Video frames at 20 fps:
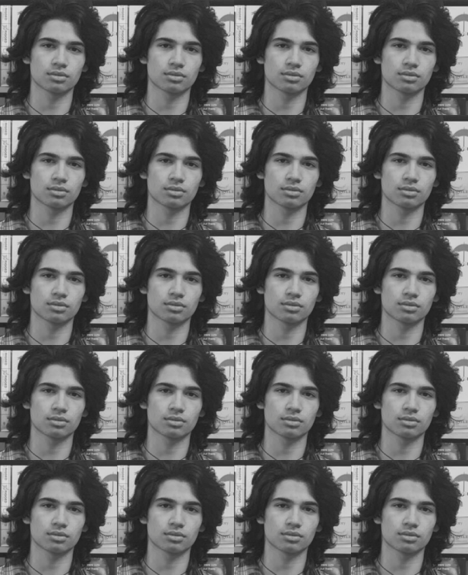
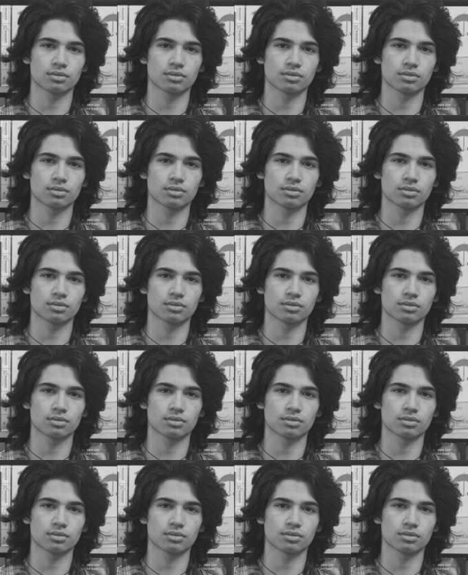
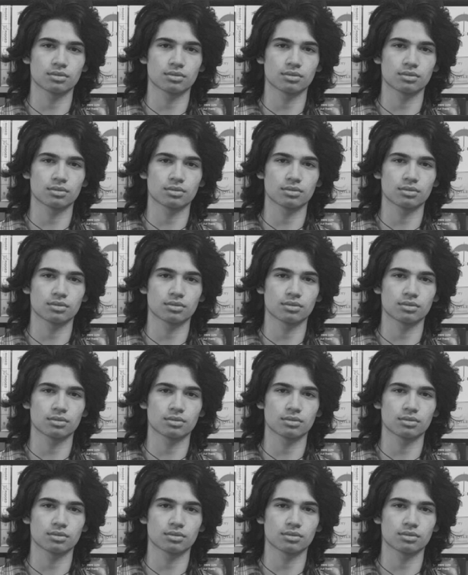Nobody speaks.